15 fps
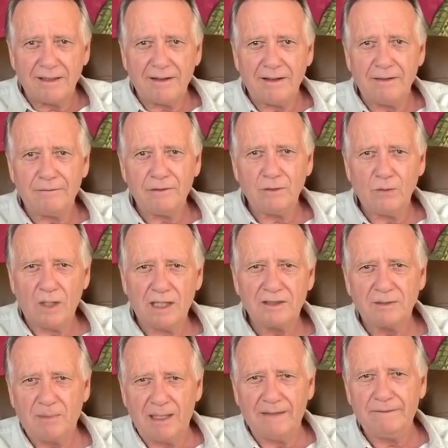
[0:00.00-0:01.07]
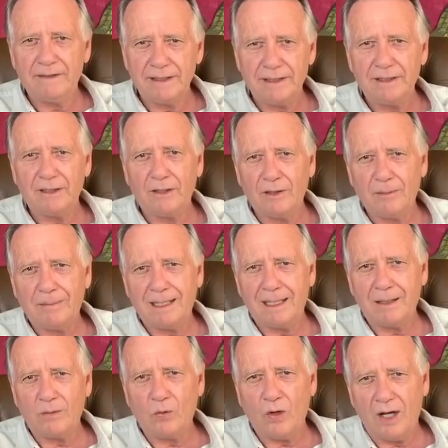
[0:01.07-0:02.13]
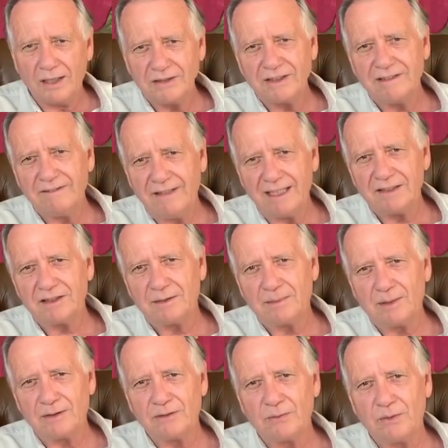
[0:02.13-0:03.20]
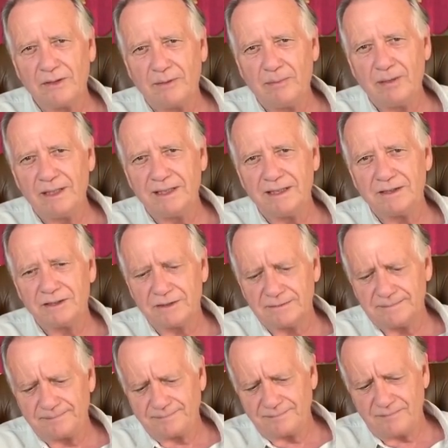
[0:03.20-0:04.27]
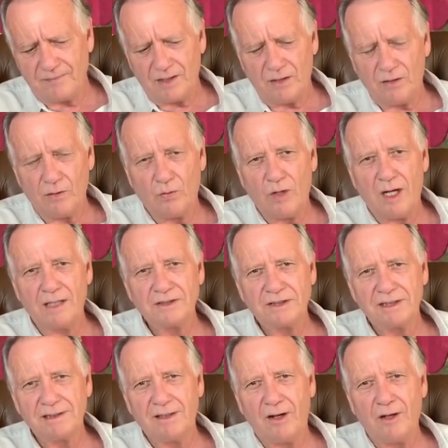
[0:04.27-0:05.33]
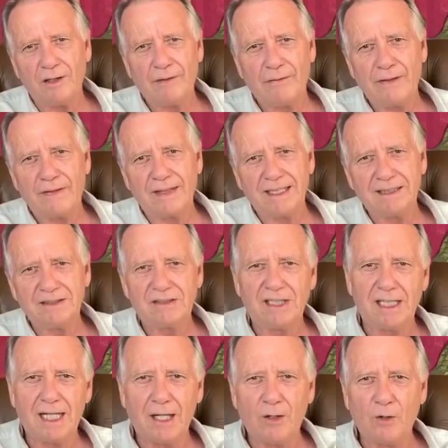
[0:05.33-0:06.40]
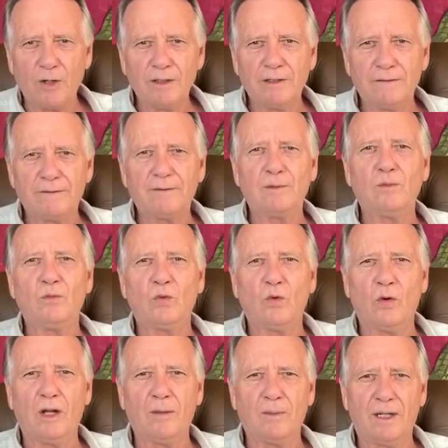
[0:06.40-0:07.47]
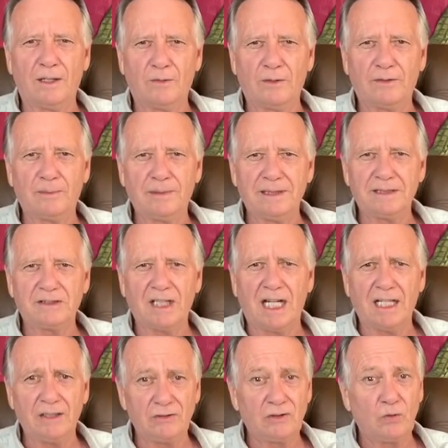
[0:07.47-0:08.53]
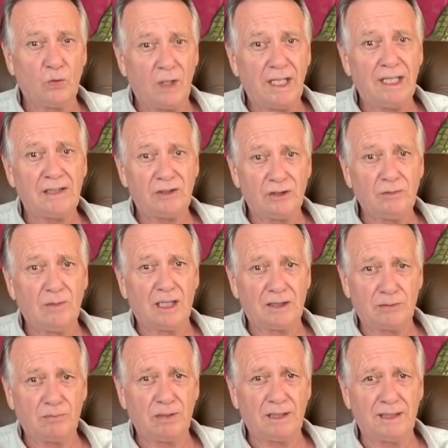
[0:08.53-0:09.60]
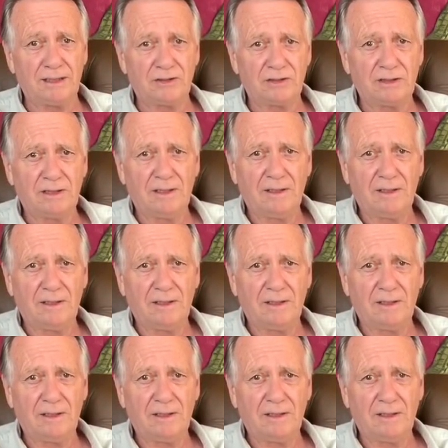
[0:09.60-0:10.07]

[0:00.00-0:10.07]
If you watch my video about washing vegetables with bleach, or washing all of the things that I ordered from Walmart with bleach, I use way too much bleach.